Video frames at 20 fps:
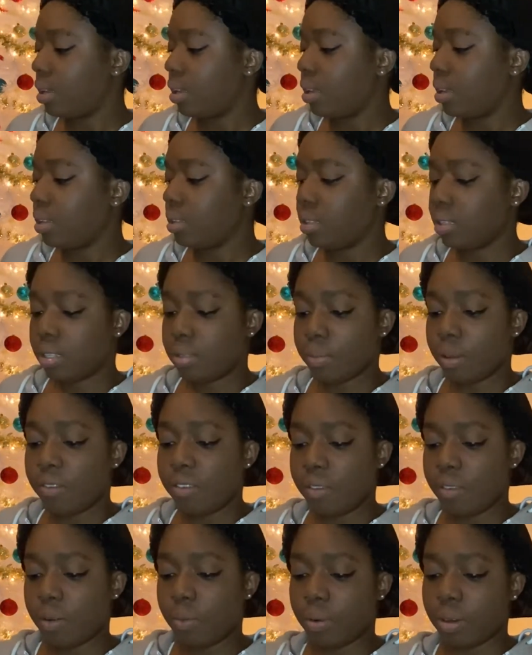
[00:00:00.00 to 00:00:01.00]
So this is my
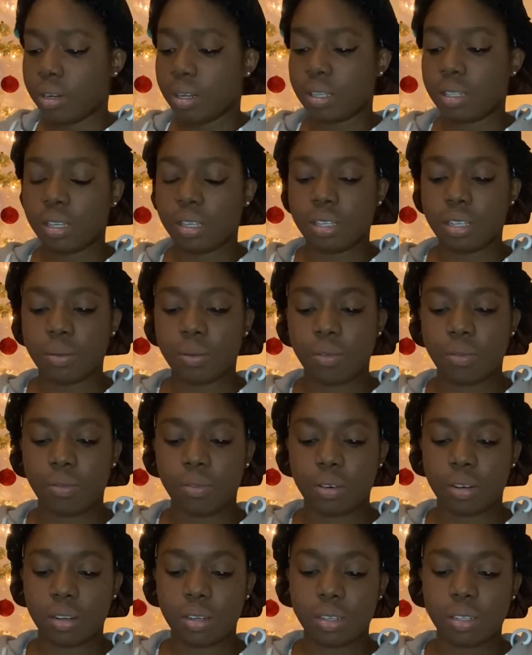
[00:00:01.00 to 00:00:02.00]
favorite one, as I said
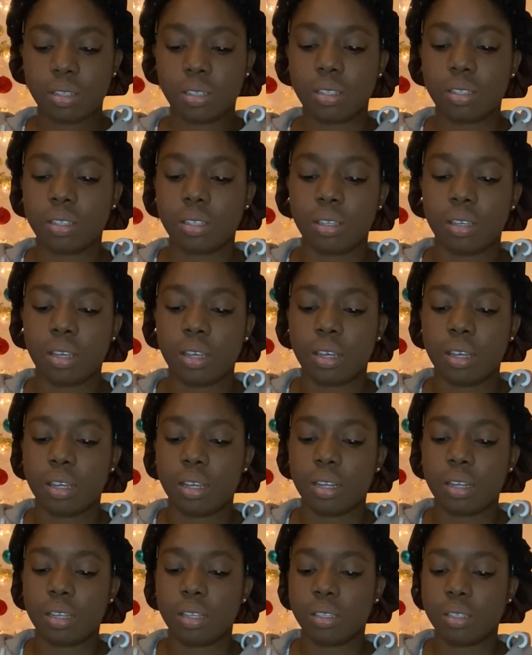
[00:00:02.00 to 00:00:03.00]
before.
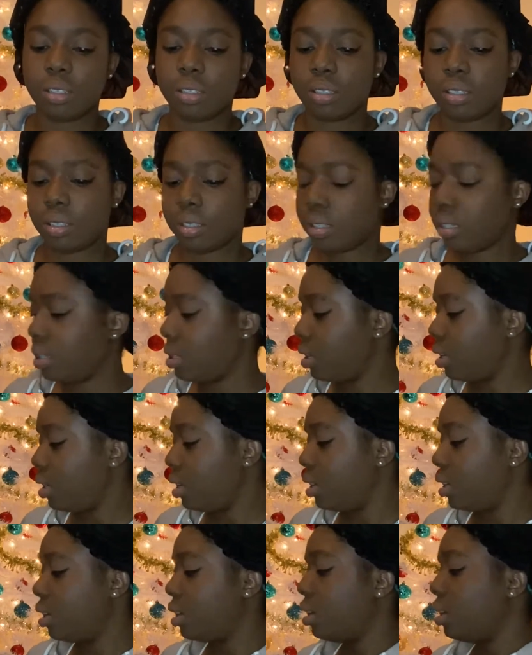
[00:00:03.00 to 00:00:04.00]
And
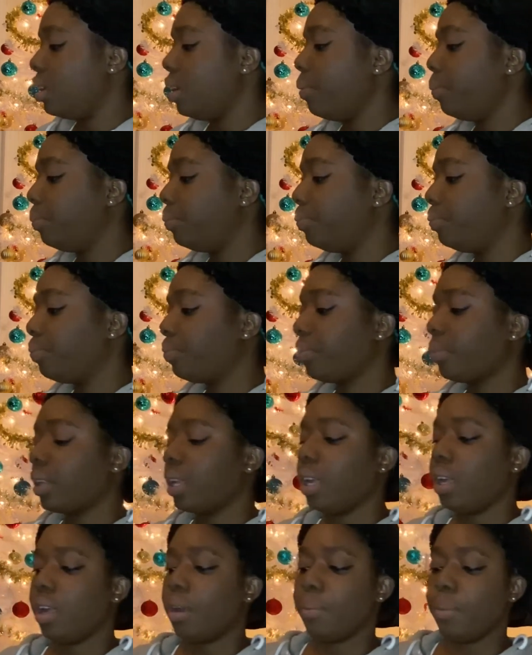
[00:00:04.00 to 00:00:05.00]
yep.
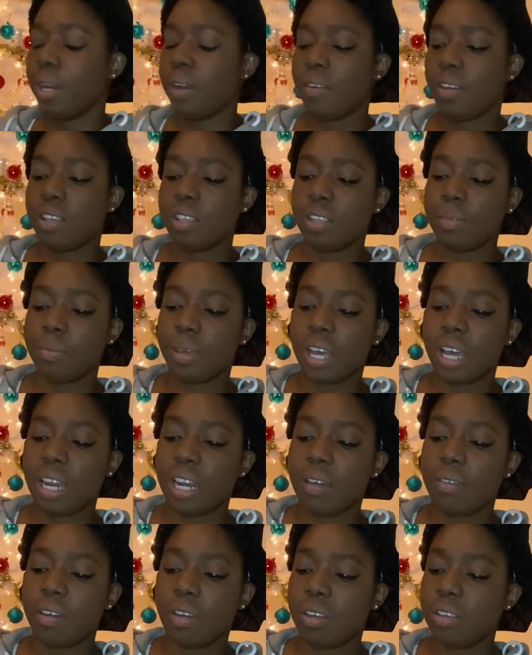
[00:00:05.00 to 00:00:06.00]
I
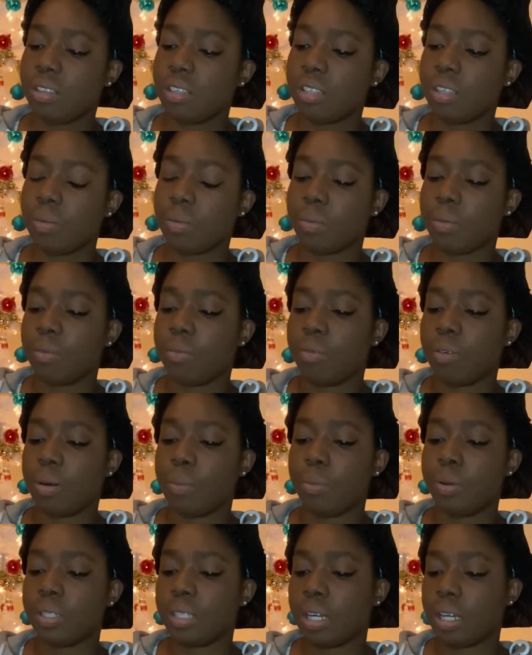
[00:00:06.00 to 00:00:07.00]
never used something before and
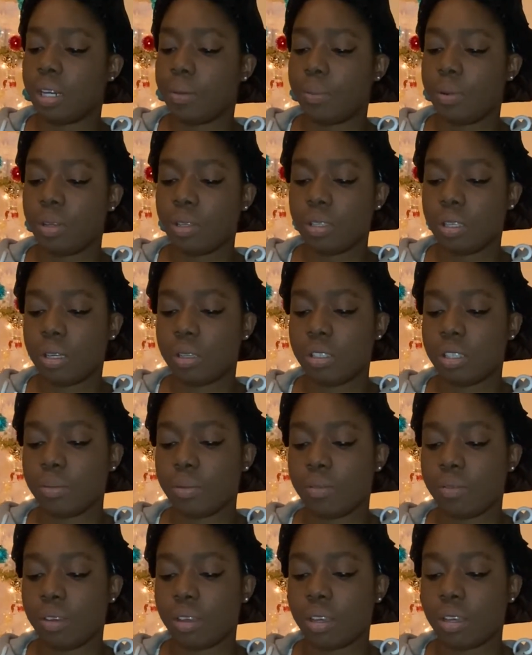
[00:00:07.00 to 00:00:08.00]
put it on. I just use my
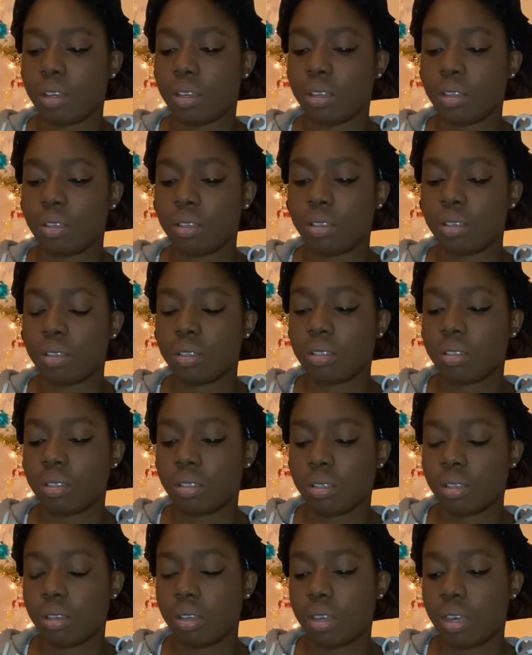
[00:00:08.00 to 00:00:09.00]
finger.
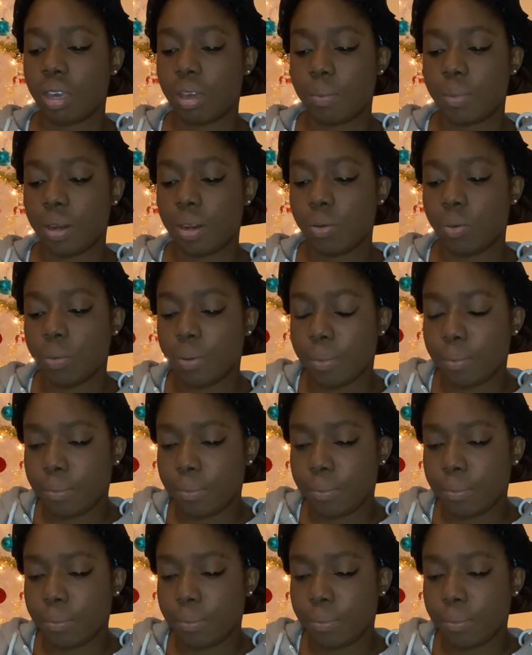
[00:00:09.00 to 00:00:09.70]
Can't butter up